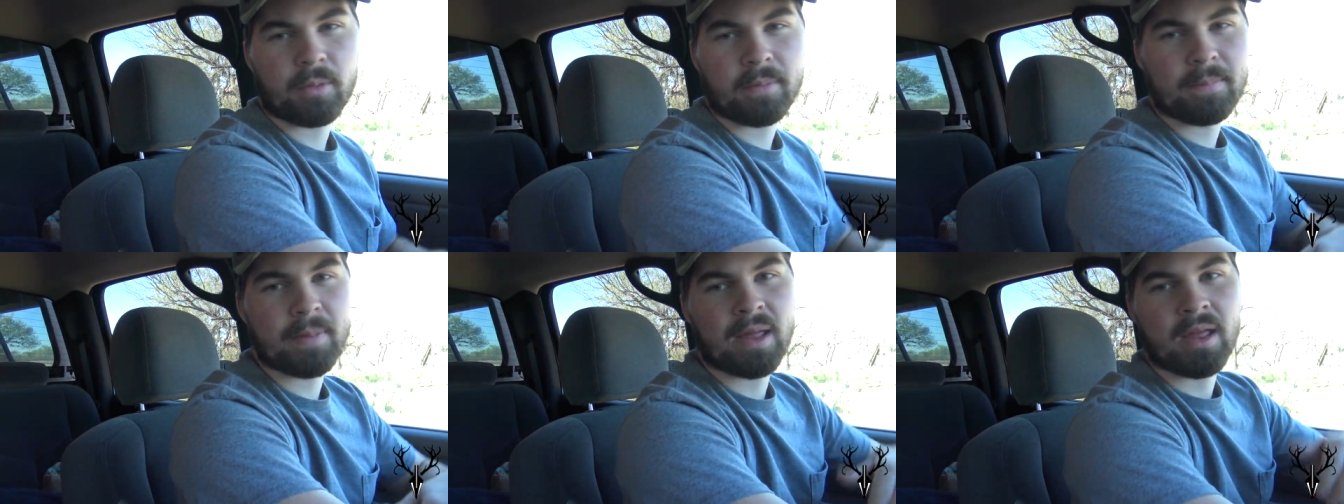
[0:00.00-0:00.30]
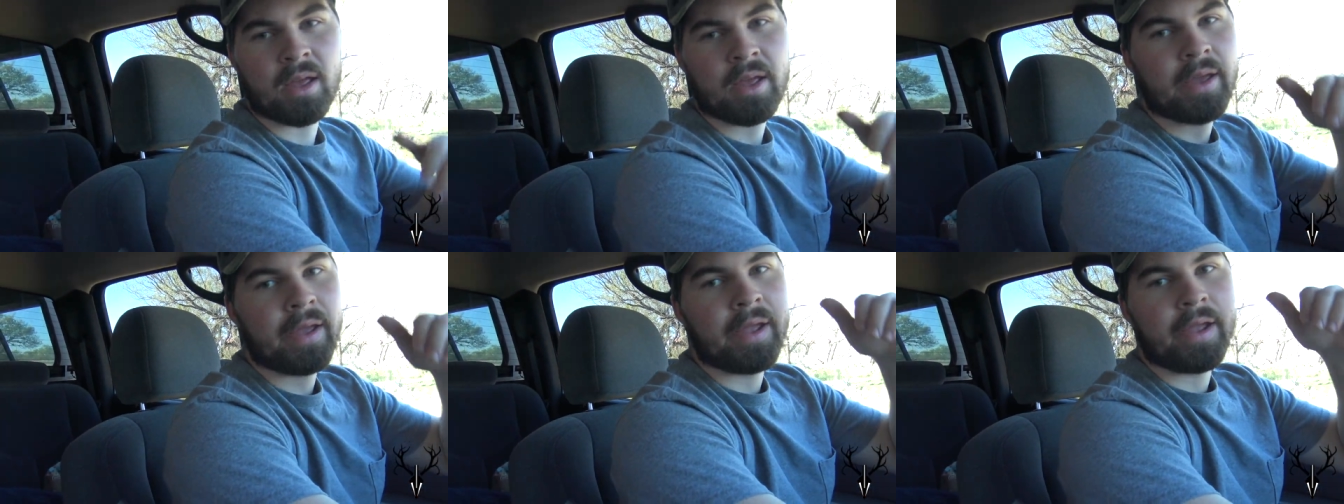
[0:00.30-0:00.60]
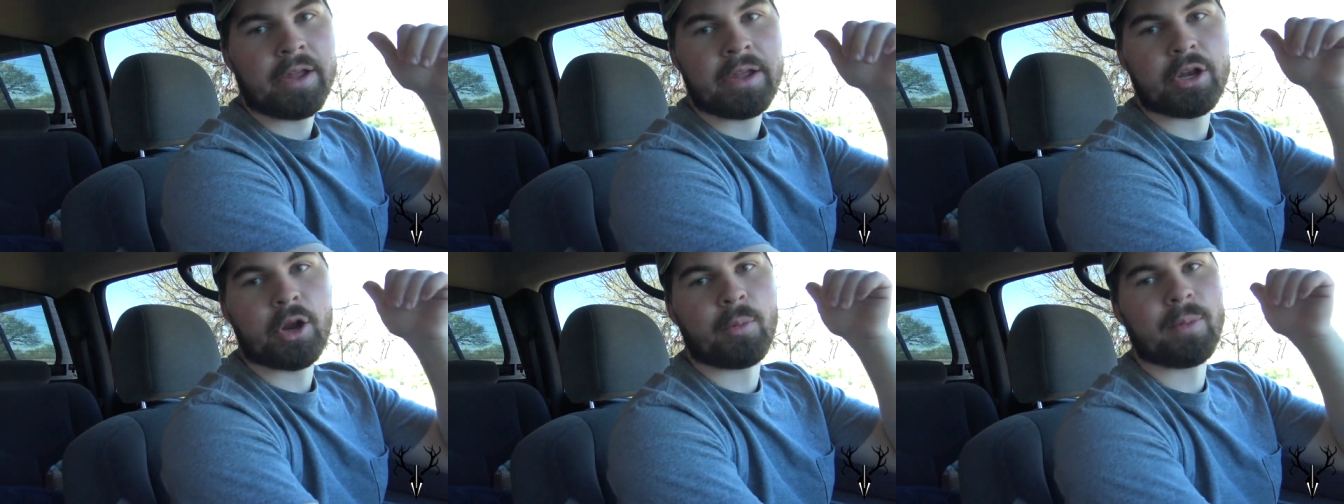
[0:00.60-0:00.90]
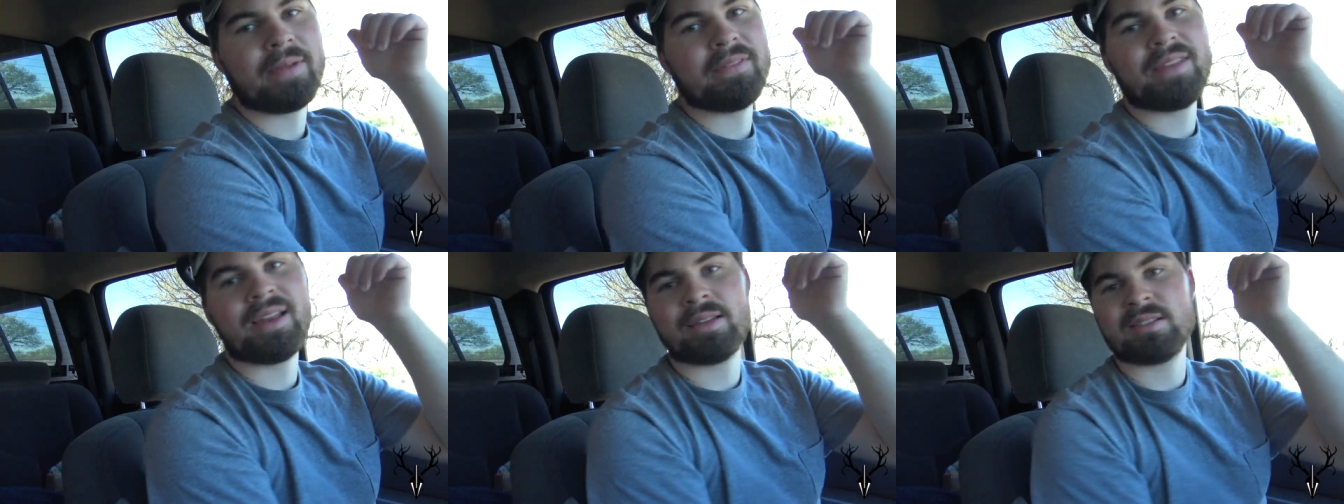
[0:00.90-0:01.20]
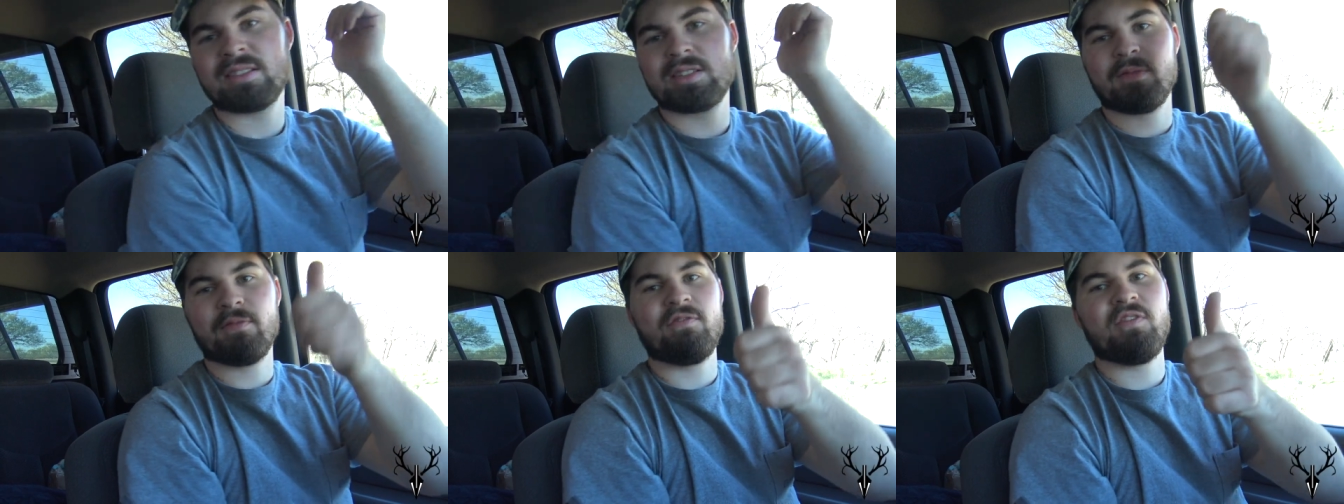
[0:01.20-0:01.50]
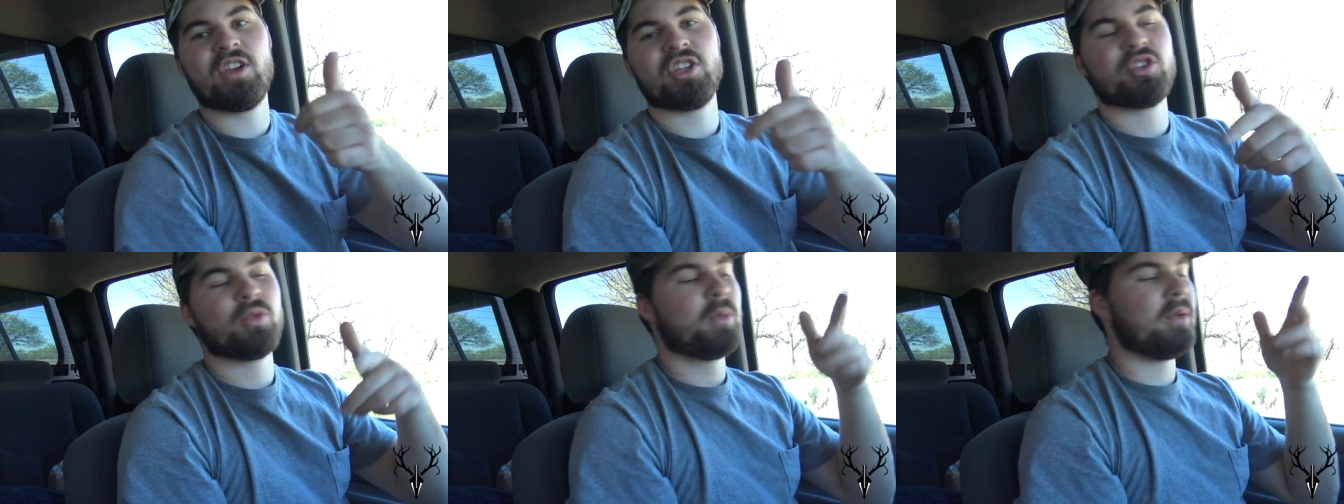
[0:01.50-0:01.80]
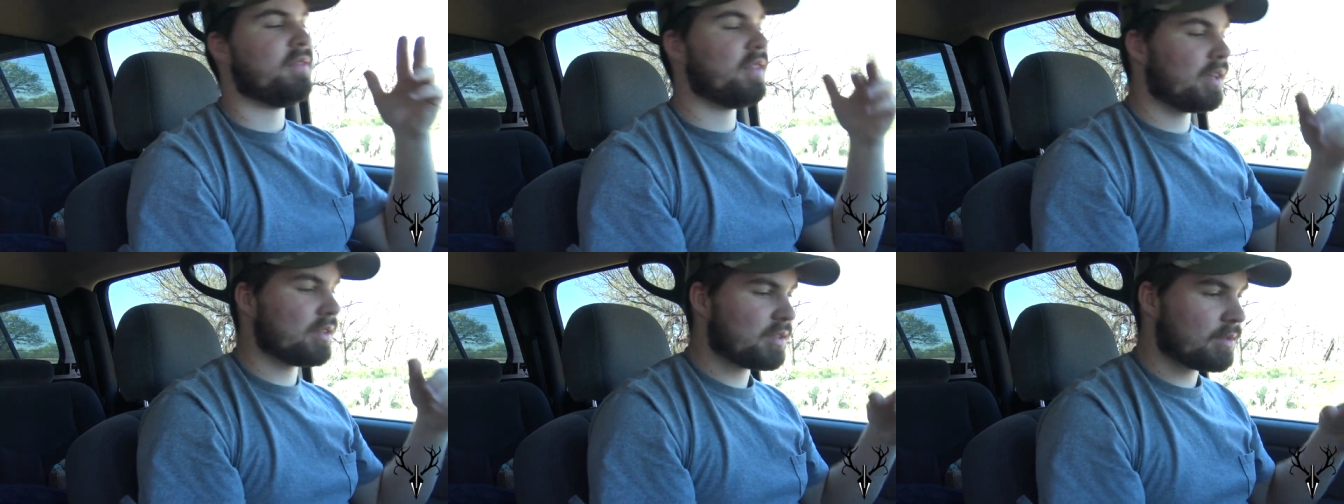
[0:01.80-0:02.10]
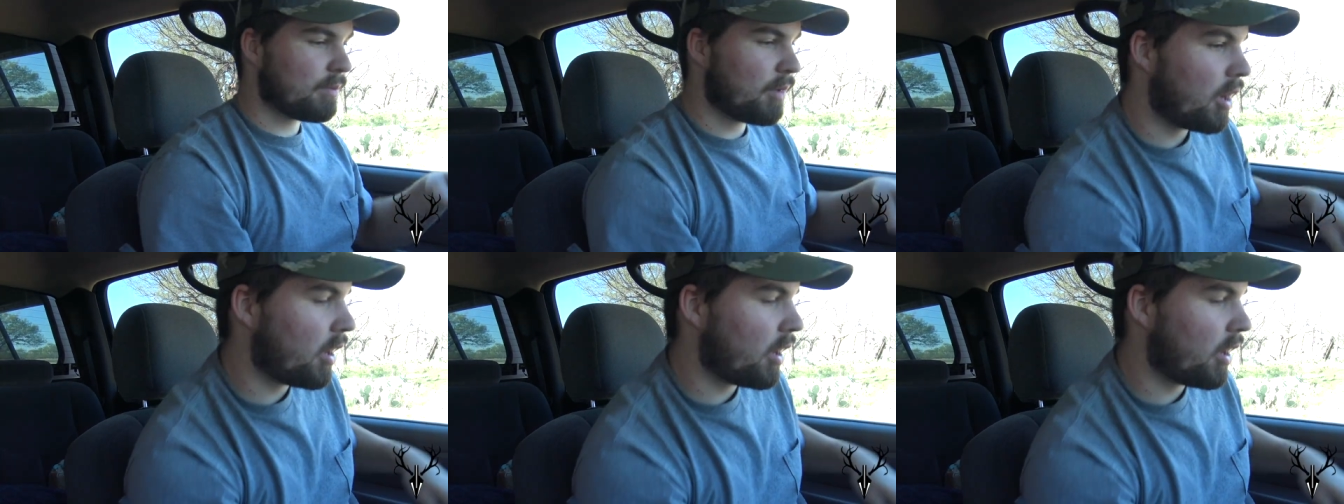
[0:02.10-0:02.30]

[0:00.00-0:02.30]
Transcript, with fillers: We've been, you know, we've done some fishing, we've done some